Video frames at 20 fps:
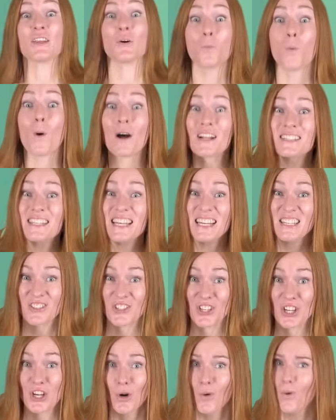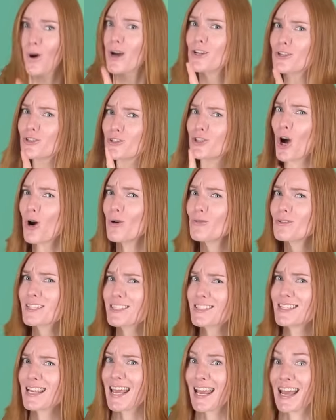and the ones that do don't
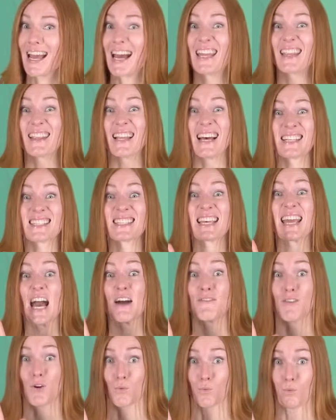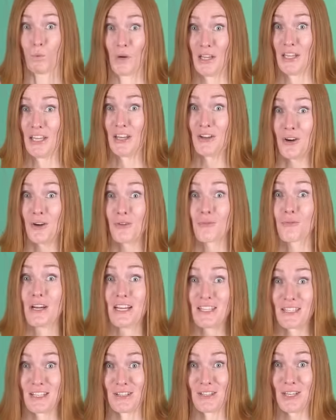sting unless they have a really good
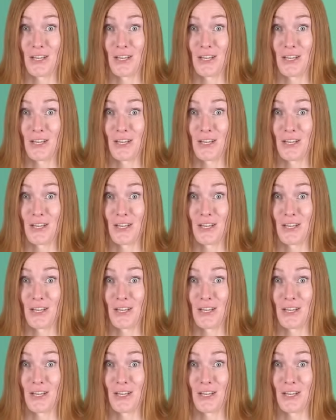reason